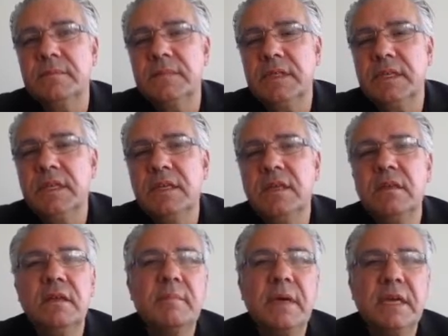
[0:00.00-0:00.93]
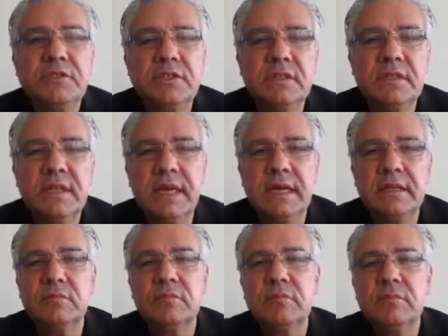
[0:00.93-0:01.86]
He imagined
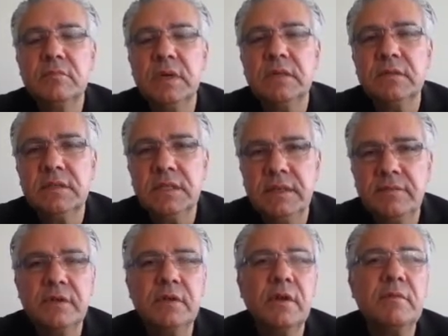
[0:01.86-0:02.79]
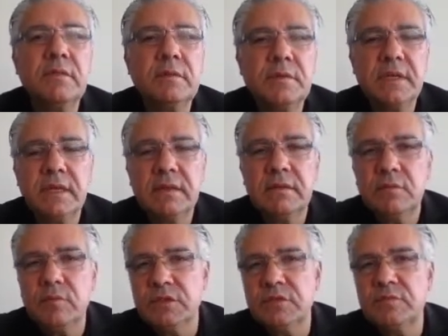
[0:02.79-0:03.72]
that, well, if the government
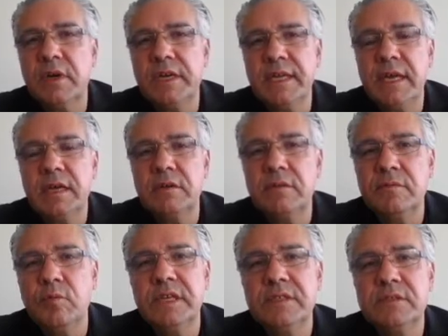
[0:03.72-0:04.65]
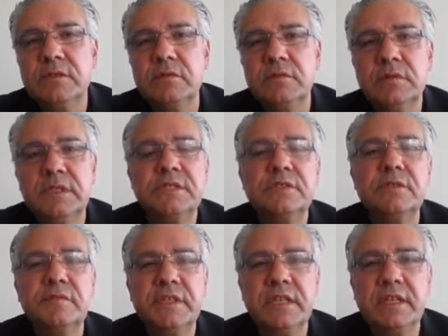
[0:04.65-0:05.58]
was running out of ways to
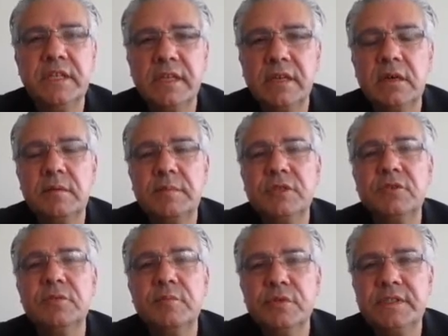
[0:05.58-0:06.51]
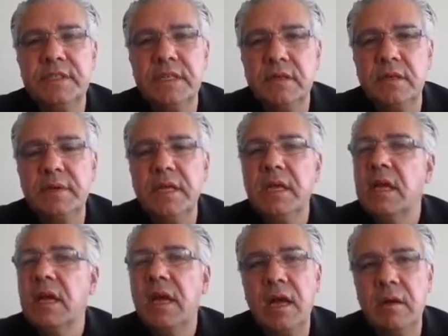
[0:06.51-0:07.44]
intervene in the economy to boost the economy,
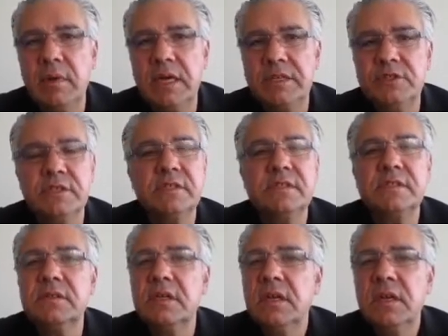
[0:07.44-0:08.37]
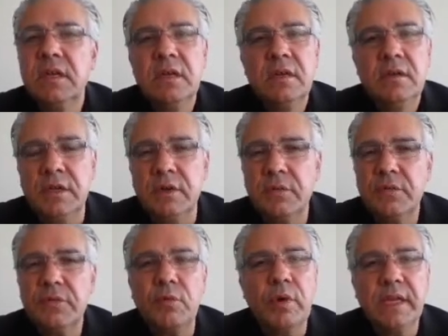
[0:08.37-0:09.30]
how about just
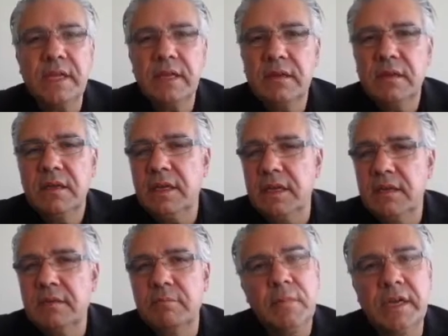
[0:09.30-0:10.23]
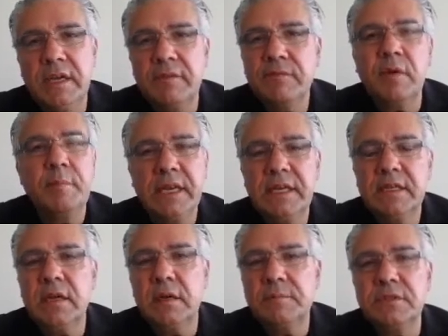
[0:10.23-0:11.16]
throwing money from
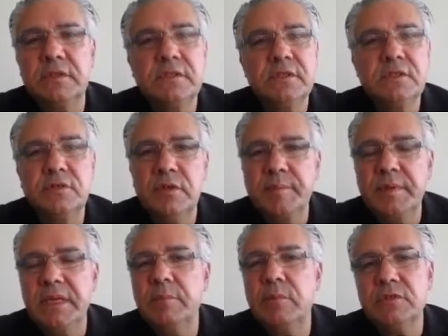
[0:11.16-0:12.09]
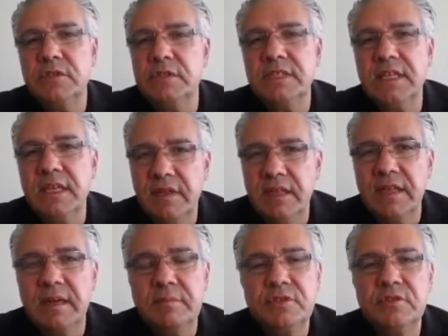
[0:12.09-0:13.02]
helicopters to the people, just giving
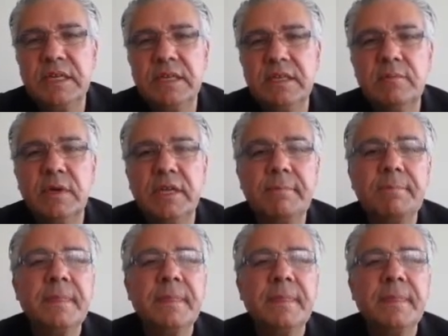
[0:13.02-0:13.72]
them directly money.